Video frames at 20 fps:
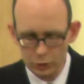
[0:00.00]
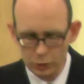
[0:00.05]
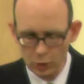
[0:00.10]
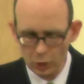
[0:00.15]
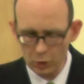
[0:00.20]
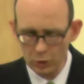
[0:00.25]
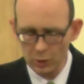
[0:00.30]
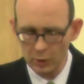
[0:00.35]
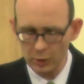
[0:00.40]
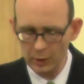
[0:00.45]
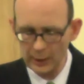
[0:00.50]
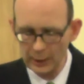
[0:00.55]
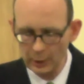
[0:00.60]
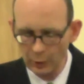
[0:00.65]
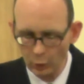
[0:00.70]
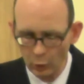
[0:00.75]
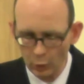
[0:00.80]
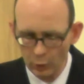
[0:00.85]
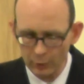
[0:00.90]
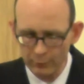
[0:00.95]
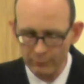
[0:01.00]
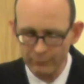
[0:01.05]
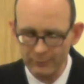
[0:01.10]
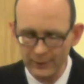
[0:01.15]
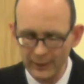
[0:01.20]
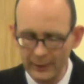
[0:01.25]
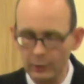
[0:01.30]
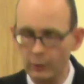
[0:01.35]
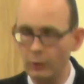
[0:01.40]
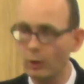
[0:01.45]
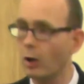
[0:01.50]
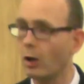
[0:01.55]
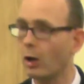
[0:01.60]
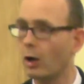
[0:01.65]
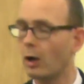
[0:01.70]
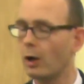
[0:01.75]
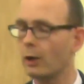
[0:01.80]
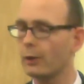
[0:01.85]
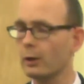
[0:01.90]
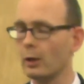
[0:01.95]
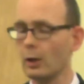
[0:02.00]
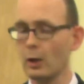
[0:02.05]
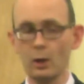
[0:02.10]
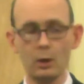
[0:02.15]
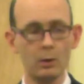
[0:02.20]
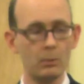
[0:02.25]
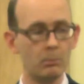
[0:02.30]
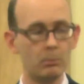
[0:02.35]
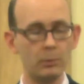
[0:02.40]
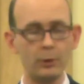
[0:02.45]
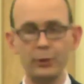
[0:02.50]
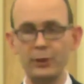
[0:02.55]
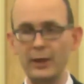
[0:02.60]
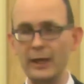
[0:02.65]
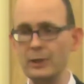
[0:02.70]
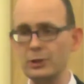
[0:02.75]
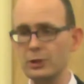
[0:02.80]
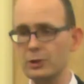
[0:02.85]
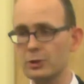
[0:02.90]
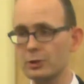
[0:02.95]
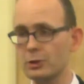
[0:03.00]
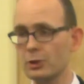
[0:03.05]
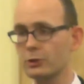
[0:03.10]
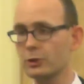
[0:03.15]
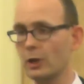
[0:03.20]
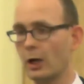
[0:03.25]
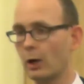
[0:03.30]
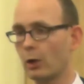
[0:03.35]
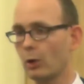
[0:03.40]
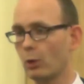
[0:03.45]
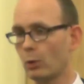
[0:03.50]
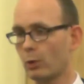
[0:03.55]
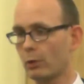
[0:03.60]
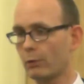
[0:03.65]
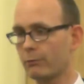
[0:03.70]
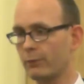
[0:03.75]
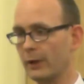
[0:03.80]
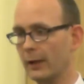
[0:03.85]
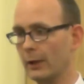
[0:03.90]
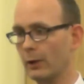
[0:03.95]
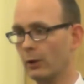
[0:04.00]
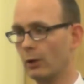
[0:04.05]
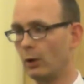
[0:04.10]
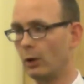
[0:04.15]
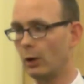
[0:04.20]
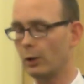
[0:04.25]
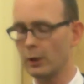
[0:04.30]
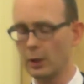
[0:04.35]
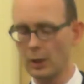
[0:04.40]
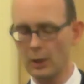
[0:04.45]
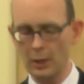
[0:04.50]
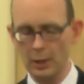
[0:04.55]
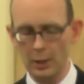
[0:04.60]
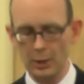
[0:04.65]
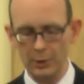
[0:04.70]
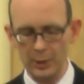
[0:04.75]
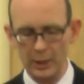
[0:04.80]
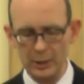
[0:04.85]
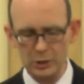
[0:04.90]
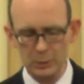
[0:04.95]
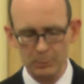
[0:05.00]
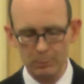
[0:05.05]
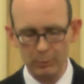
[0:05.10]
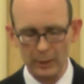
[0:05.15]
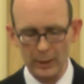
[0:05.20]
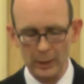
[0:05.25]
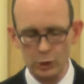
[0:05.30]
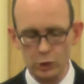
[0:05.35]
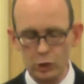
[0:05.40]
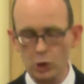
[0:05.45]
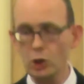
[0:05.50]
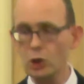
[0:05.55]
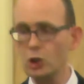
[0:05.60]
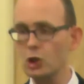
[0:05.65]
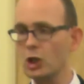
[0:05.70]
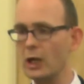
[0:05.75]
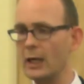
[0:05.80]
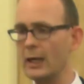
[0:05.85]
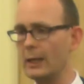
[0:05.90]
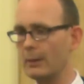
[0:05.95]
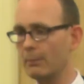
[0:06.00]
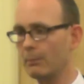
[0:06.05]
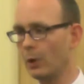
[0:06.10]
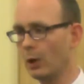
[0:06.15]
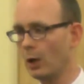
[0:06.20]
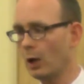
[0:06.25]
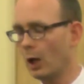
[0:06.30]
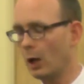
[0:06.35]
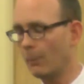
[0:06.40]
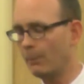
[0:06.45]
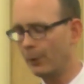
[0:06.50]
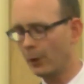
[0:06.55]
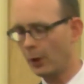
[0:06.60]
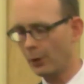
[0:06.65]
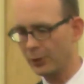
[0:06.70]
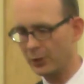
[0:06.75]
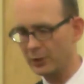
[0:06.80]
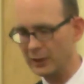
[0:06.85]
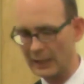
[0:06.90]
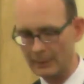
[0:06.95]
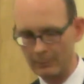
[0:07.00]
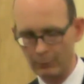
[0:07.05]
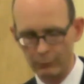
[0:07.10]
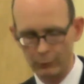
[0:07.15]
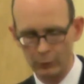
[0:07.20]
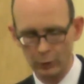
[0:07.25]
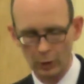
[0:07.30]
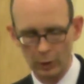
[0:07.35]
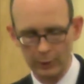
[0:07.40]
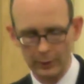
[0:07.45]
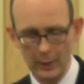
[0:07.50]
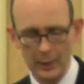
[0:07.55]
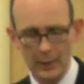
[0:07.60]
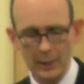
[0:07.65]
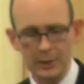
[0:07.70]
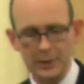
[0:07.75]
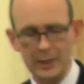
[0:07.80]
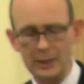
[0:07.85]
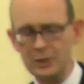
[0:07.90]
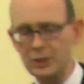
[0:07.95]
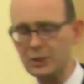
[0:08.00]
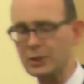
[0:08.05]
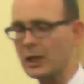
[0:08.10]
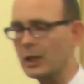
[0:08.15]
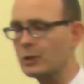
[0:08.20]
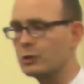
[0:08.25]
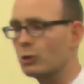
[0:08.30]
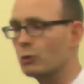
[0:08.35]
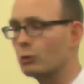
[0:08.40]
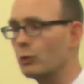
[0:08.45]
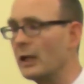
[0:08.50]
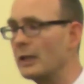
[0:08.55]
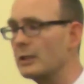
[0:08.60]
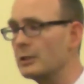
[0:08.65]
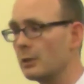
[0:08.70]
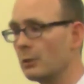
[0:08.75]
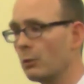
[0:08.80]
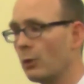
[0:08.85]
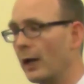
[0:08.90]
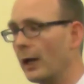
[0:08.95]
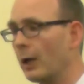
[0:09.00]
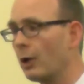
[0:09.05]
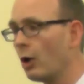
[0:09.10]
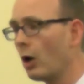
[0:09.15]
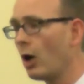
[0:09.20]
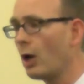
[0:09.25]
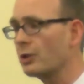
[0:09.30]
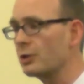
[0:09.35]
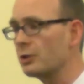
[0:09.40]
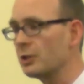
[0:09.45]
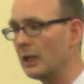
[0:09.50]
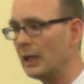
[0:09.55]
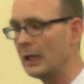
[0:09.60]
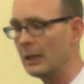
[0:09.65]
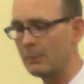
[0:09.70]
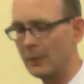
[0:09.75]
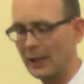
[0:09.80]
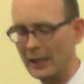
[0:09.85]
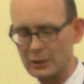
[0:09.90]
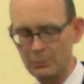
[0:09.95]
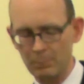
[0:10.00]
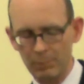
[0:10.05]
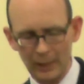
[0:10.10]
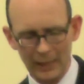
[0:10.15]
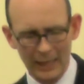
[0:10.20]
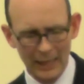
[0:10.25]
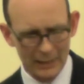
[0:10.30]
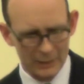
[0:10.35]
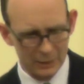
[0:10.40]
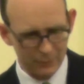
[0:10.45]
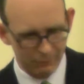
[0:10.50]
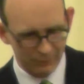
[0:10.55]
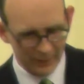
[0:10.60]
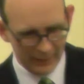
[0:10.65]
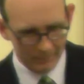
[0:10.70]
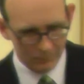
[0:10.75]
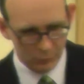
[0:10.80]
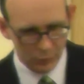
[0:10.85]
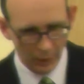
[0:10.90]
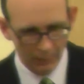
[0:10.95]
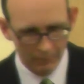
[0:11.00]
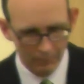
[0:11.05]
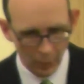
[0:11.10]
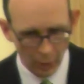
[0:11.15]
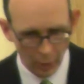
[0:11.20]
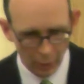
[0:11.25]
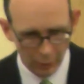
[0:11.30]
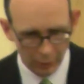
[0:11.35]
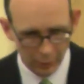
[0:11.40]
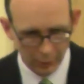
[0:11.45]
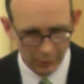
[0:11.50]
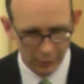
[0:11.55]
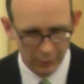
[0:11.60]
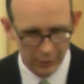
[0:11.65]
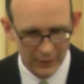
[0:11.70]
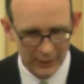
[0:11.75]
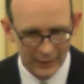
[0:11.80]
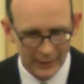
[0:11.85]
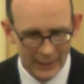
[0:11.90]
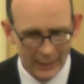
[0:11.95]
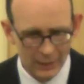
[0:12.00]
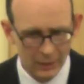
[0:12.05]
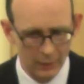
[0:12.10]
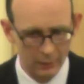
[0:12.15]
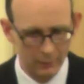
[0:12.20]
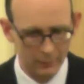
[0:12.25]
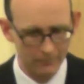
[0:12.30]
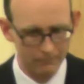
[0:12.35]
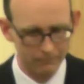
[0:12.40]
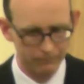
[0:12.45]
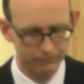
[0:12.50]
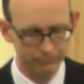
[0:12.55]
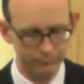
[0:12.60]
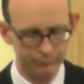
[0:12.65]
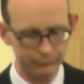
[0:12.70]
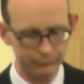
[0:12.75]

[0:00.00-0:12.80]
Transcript: certainly glorified God, but this does not glorify God. This brings shame upon the name of God. This is a reason why God's name is blasphemed among the heathen.